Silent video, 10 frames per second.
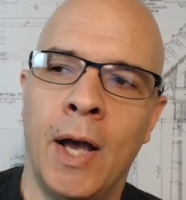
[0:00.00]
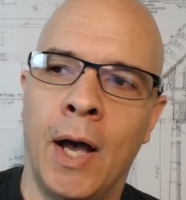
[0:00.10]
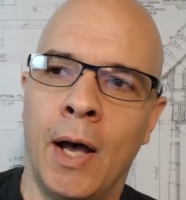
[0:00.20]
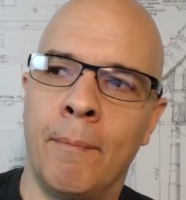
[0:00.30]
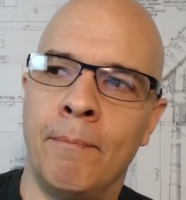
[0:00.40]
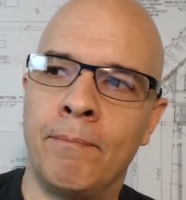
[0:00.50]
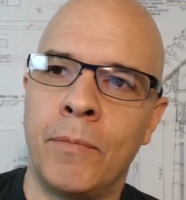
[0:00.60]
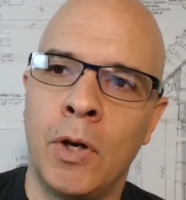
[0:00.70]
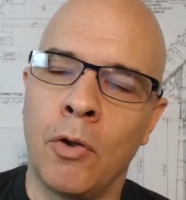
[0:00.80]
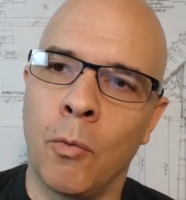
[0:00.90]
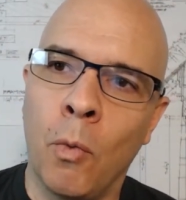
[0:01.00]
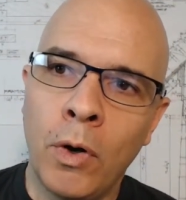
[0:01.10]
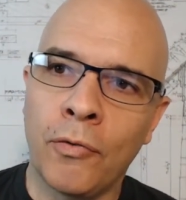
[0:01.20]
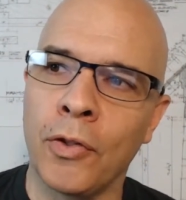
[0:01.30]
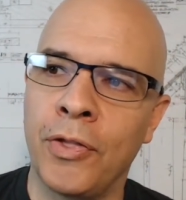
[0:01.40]
The
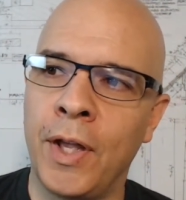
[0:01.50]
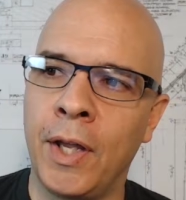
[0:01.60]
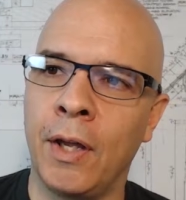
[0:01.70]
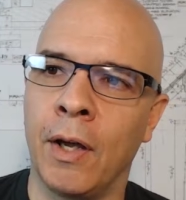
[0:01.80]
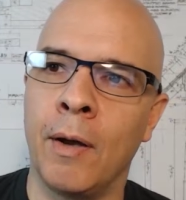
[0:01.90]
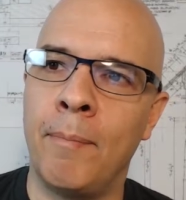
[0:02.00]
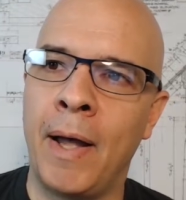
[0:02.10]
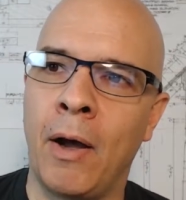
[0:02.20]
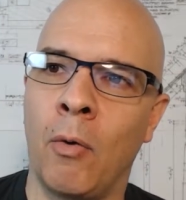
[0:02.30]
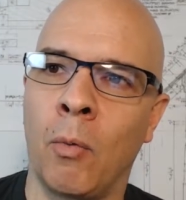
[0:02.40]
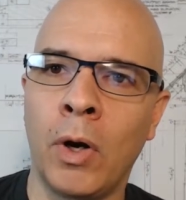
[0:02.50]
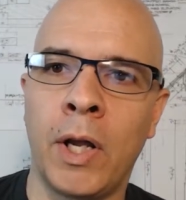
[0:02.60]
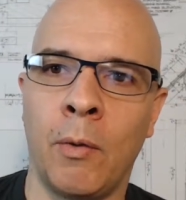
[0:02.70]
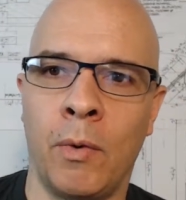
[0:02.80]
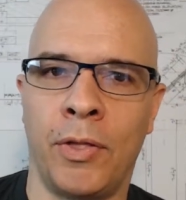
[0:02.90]
wonderful thing about
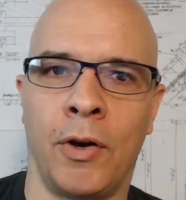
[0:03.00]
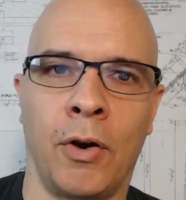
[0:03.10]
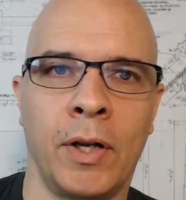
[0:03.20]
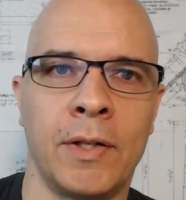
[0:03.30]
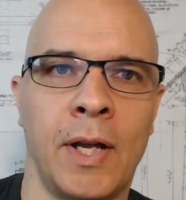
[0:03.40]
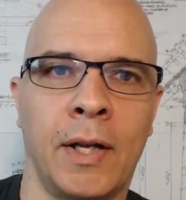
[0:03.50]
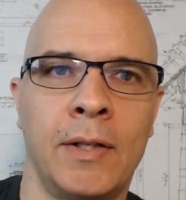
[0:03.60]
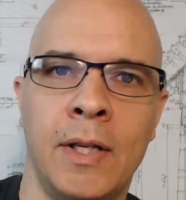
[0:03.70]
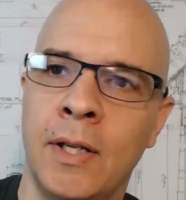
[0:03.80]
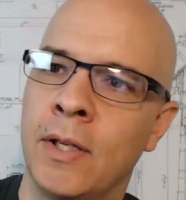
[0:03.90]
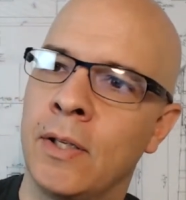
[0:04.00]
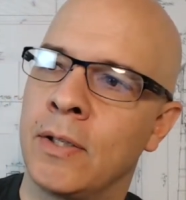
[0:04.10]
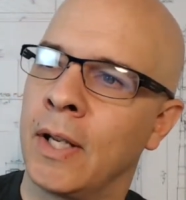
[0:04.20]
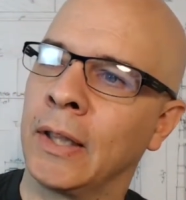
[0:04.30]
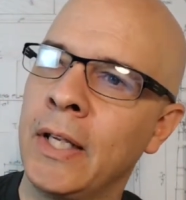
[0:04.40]
working with an architect
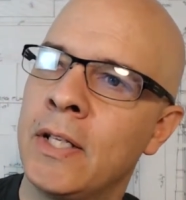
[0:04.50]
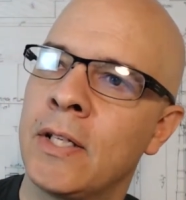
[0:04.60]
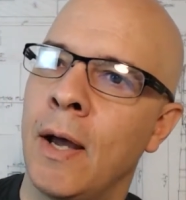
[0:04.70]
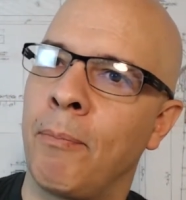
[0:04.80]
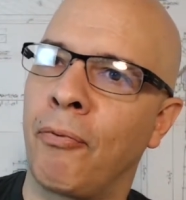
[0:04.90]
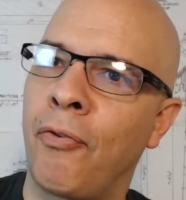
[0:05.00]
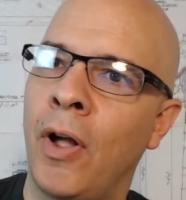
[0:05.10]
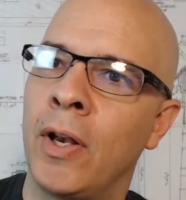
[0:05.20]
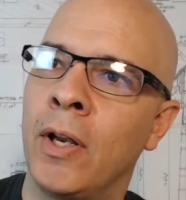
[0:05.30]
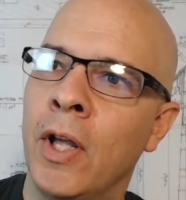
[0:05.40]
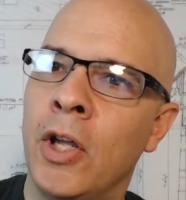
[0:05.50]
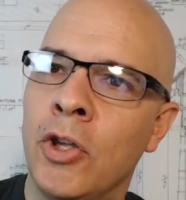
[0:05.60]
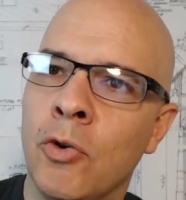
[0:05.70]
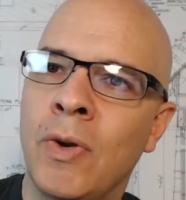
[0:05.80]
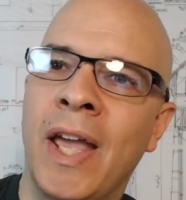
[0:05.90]
is, at least up front,
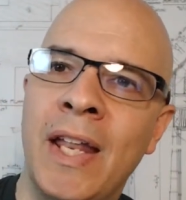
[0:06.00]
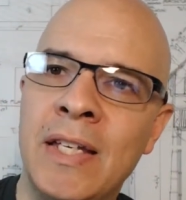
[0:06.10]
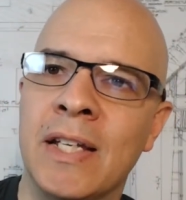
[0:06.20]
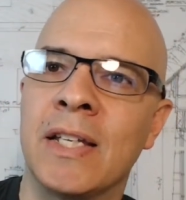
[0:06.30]
you can